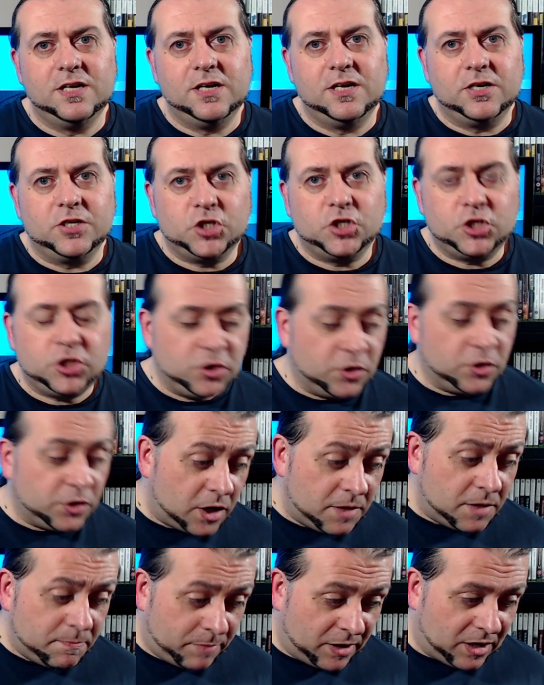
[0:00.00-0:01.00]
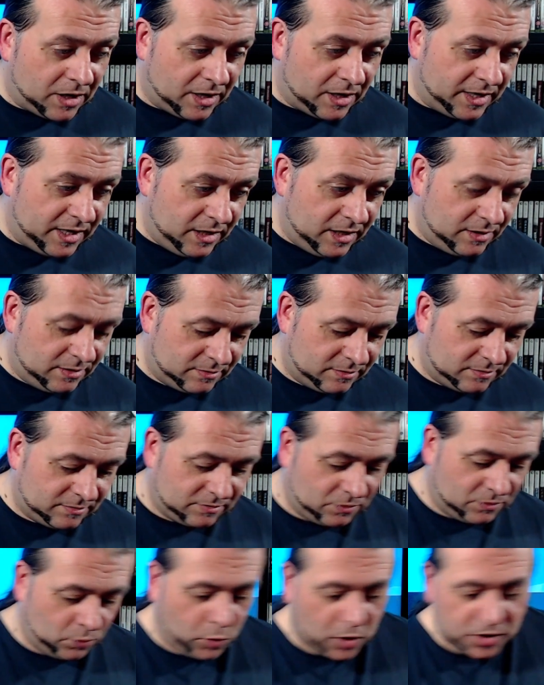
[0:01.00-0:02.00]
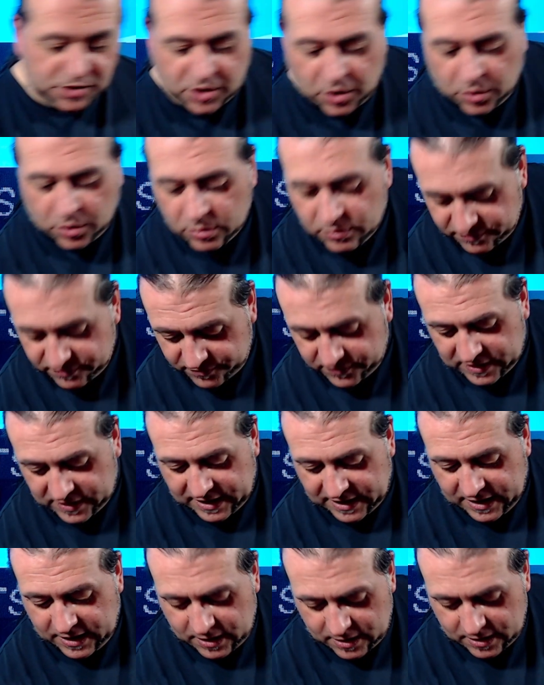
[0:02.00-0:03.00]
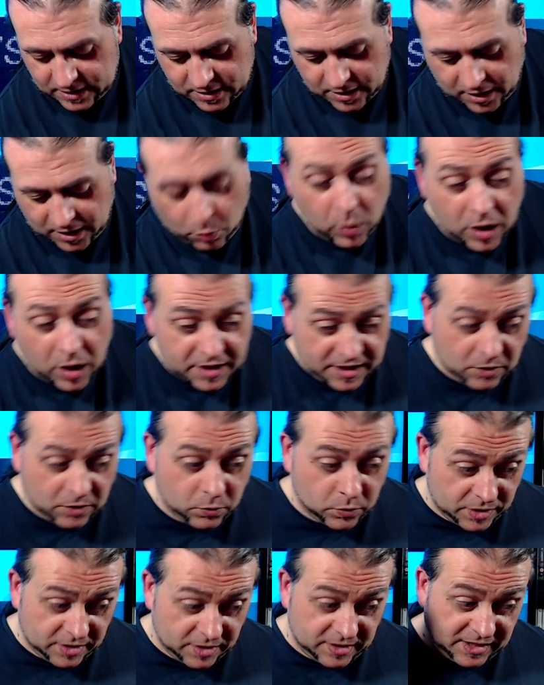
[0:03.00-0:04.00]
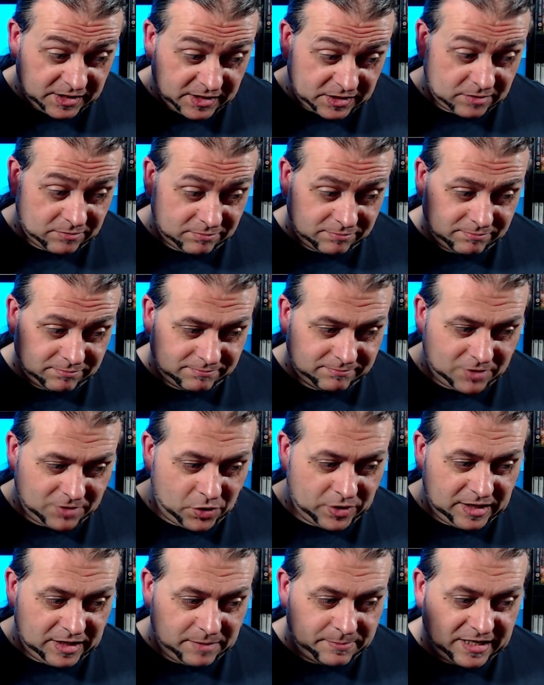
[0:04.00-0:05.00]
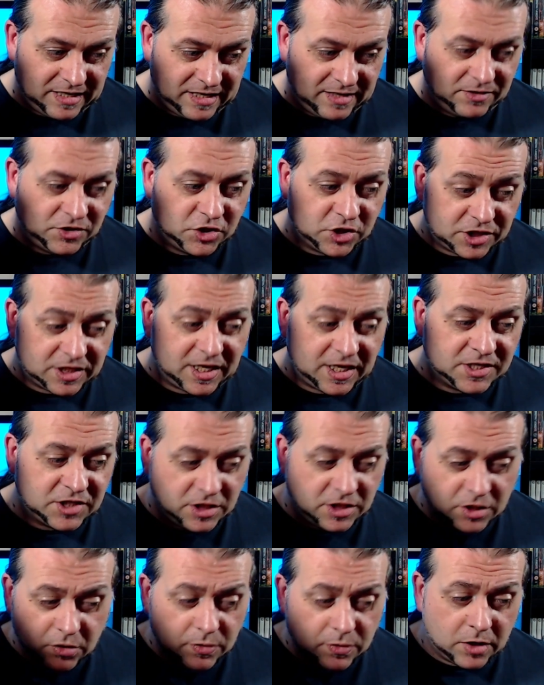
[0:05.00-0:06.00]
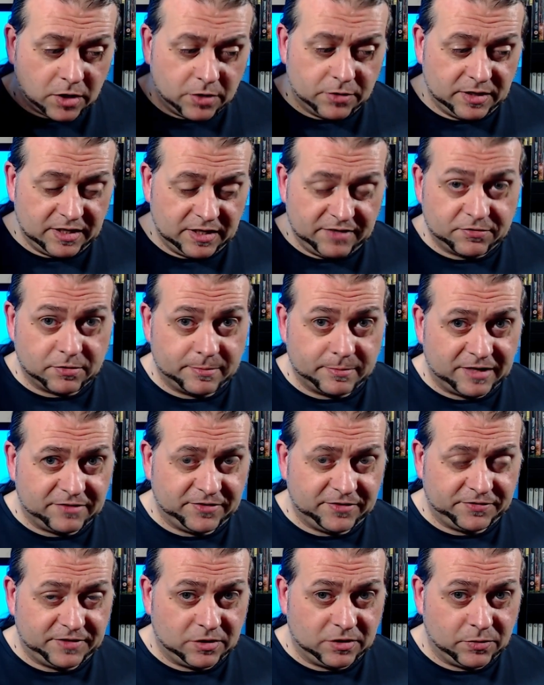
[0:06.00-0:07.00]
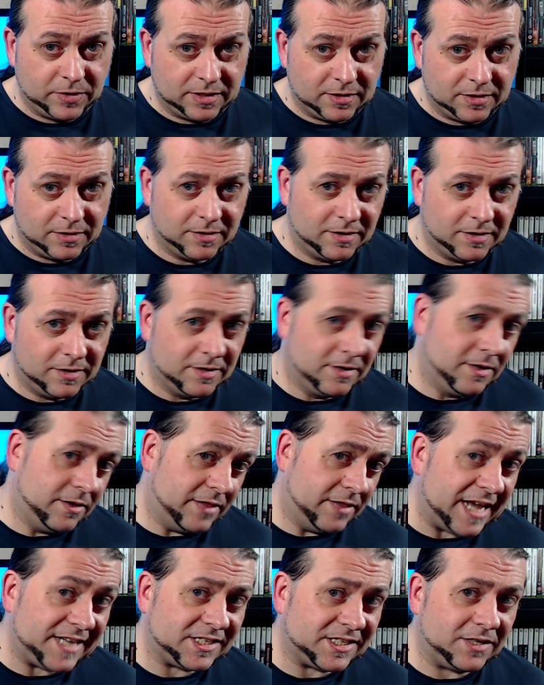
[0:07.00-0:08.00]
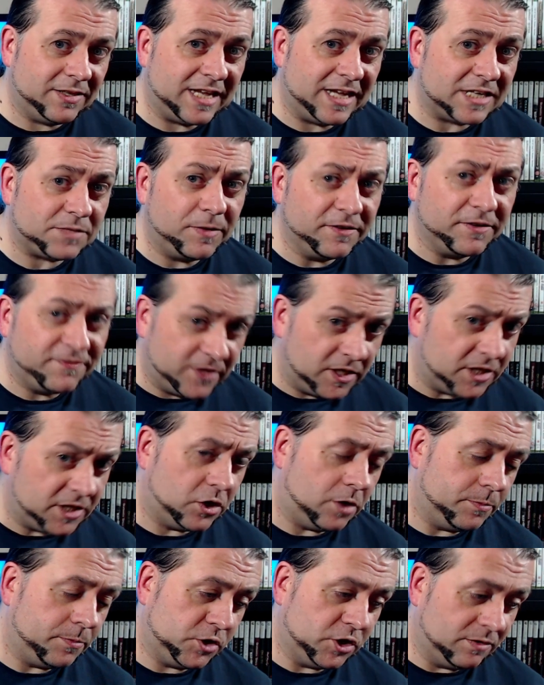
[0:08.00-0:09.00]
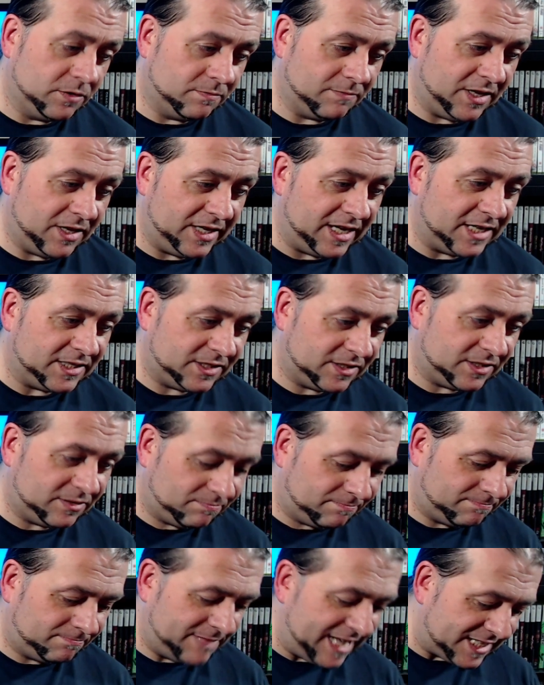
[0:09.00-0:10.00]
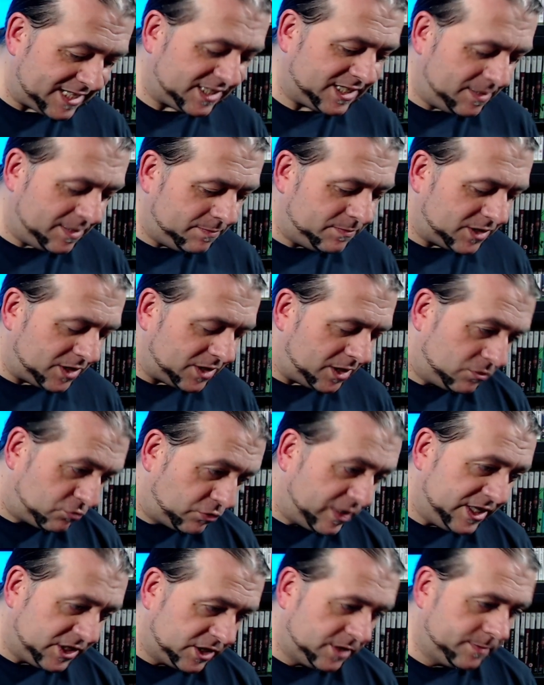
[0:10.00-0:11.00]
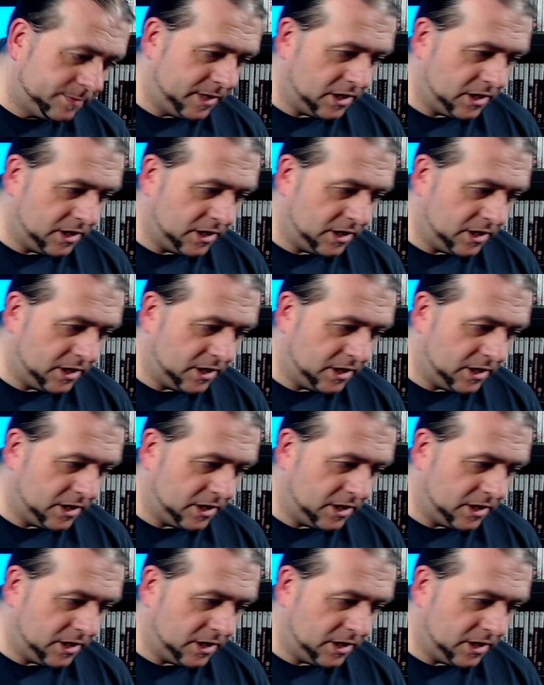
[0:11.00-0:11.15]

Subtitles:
should I buy what's hopefully a working one of these on eBay just as a unit only for about 50 quid? That's my first option, and that seems a reasonable